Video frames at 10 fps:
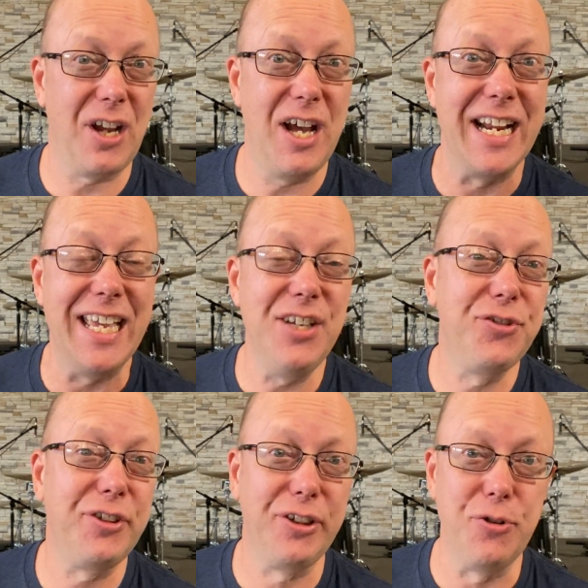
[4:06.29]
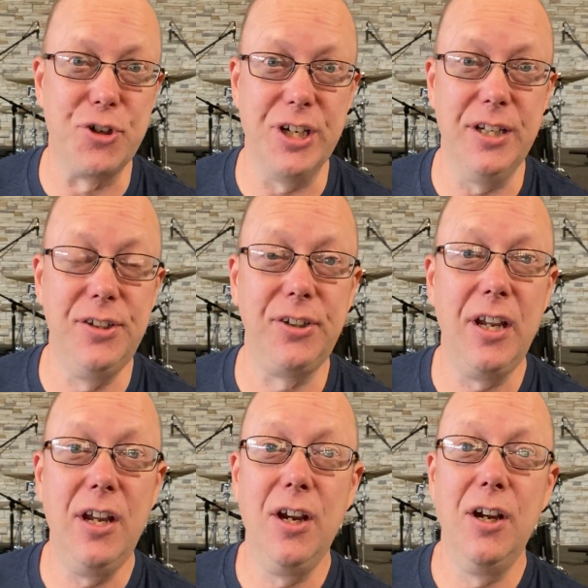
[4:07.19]
on His solutions
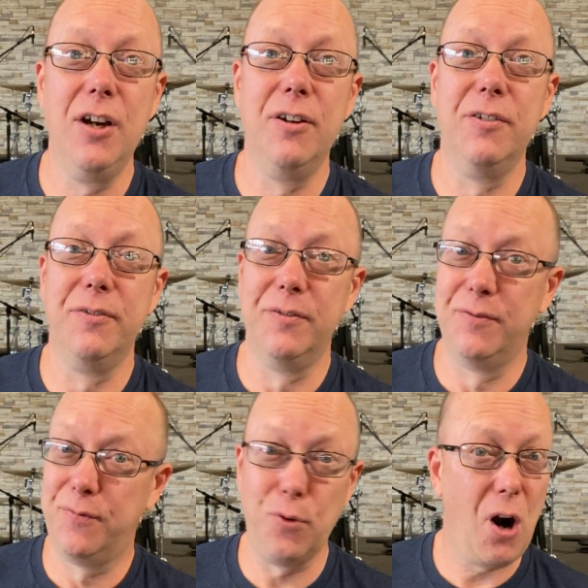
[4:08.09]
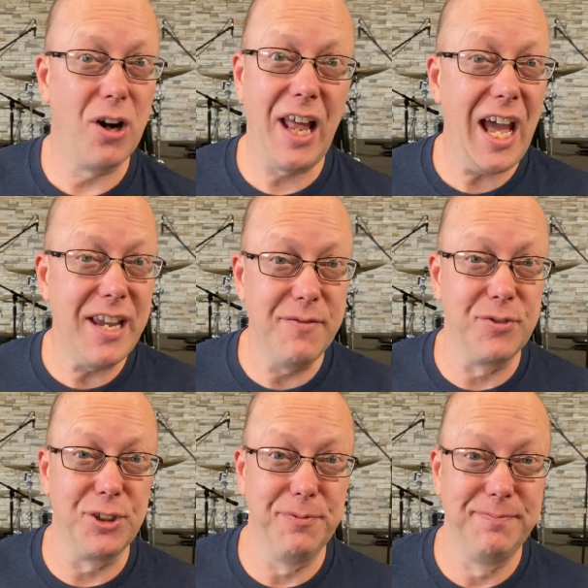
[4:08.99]
for our
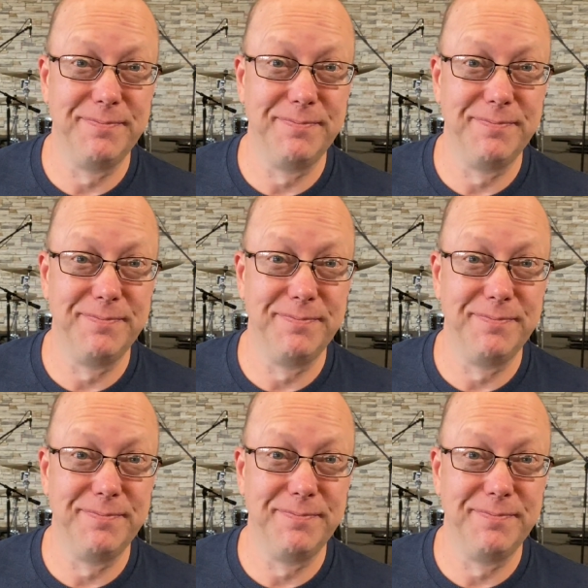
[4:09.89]
lives?